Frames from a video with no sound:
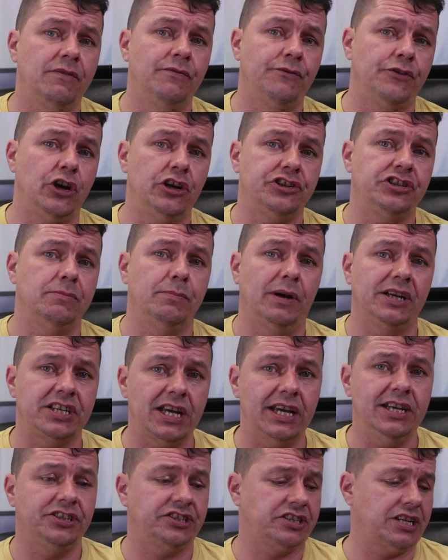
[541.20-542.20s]
converting my
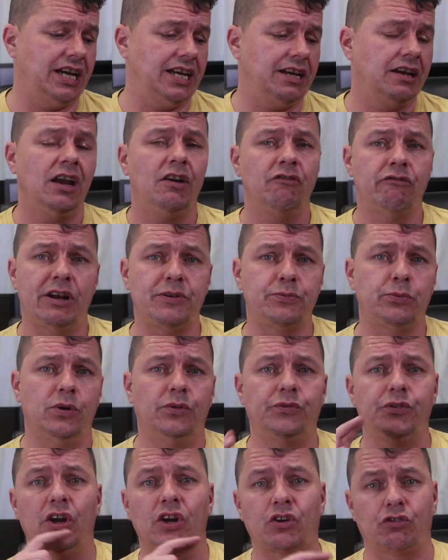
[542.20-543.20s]
Daystate Red
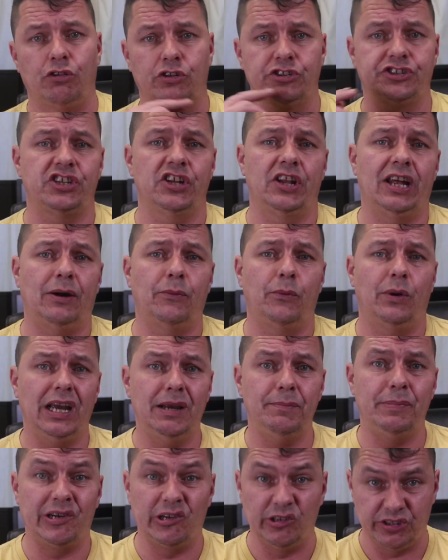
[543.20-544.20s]
Wolf across to that
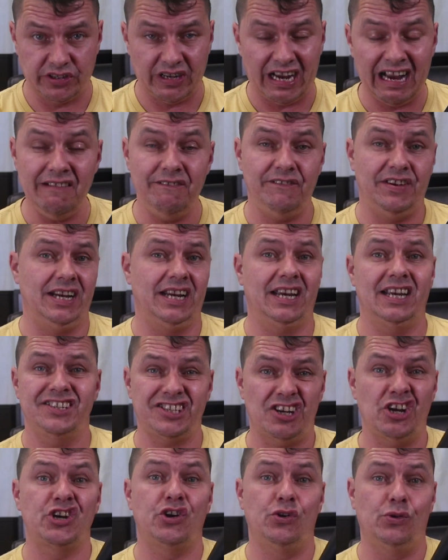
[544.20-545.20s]
way because I think
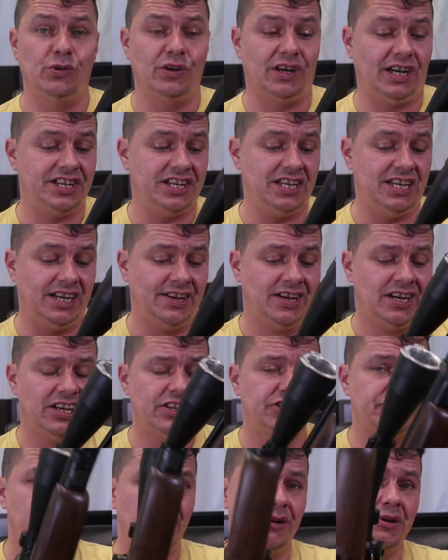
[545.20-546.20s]
it's a cool idea.
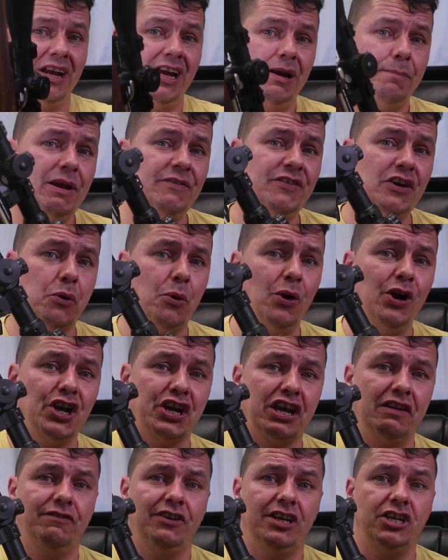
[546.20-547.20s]
So, bit of a
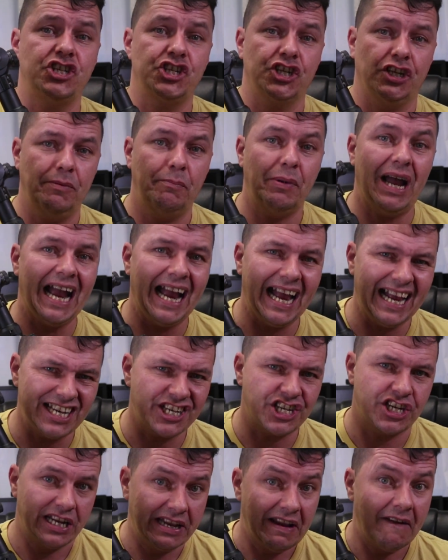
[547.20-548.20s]
quirky feature, but
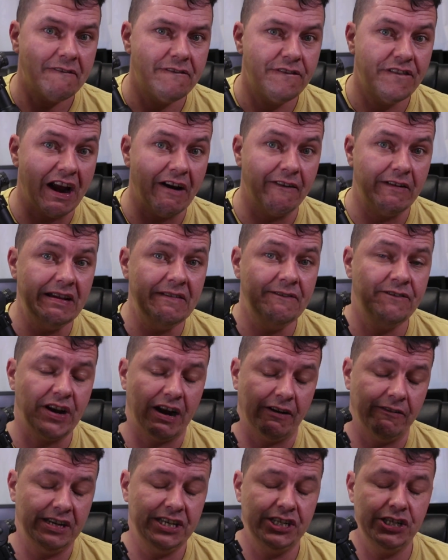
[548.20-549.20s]
actually very,
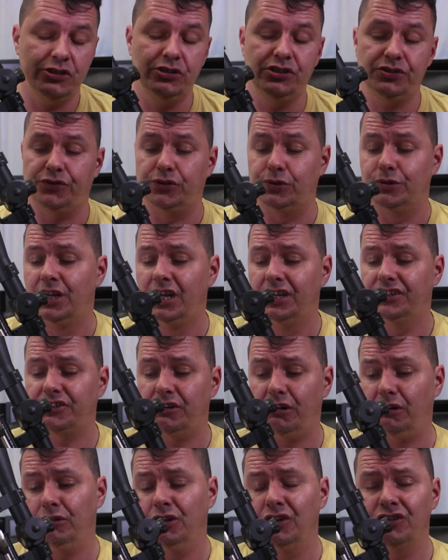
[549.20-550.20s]
very useful.
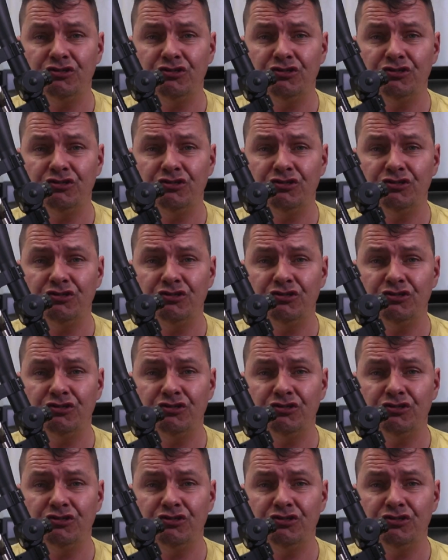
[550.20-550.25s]
So,